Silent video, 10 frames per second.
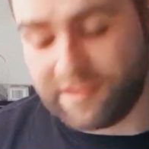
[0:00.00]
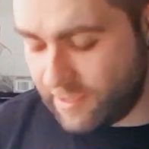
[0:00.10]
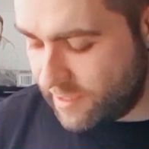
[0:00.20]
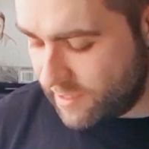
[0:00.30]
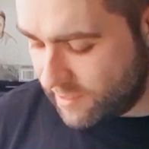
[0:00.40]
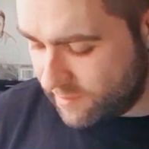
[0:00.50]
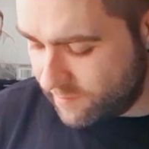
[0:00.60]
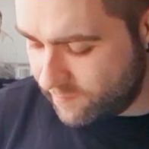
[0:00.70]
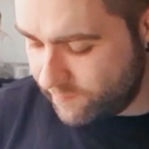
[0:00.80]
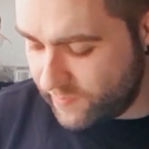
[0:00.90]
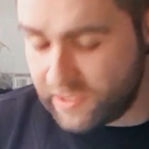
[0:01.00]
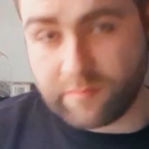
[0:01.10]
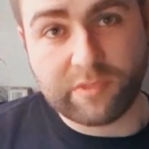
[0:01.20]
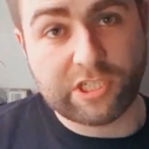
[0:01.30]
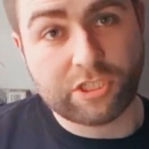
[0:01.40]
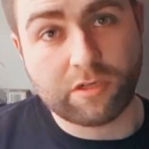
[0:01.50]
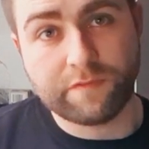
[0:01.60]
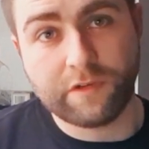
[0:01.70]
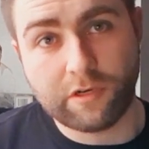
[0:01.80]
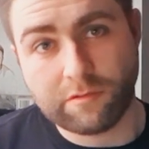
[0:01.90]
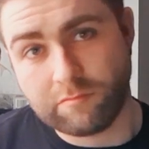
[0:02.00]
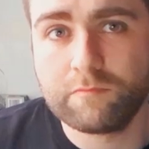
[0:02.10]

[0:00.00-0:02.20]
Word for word: Uh, this is my Charvel.